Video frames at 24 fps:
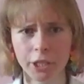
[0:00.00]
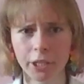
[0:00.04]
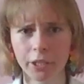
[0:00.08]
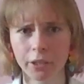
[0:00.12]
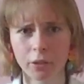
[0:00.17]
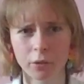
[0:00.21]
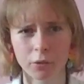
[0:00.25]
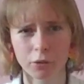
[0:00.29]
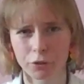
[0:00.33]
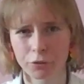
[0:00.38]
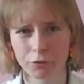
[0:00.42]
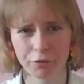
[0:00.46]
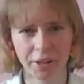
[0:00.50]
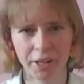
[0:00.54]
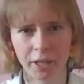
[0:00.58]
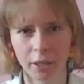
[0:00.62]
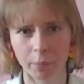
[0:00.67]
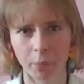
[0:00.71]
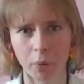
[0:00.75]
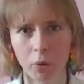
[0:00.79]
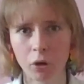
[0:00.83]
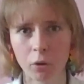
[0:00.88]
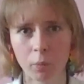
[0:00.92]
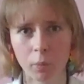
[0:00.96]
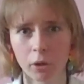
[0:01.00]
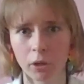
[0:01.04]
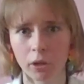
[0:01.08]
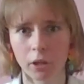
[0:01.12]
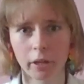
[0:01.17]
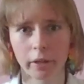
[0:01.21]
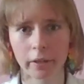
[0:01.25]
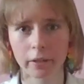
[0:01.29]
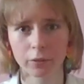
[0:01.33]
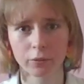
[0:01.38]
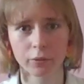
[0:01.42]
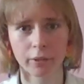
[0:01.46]
those fake Pokemon
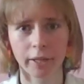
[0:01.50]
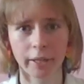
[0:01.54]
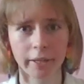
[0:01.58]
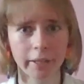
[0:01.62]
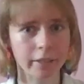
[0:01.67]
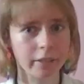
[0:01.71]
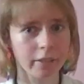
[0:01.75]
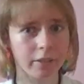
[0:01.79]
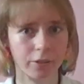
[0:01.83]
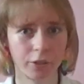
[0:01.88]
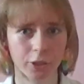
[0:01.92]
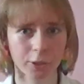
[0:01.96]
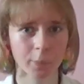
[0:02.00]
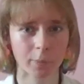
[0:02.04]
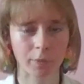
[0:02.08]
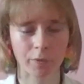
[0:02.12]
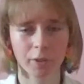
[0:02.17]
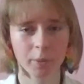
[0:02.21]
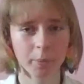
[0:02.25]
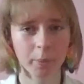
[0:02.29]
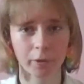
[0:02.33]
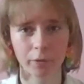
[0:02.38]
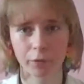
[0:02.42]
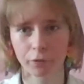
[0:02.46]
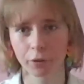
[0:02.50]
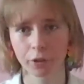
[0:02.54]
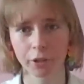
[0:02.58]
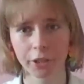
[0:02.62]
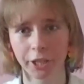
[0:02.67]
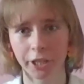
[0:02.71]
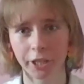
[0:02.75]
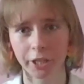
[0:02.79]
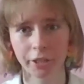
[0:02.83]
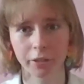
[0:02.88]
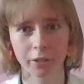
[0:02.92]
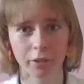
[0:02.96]
cards, right? Some of them are
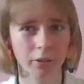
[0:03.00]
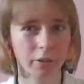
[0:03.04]
funny or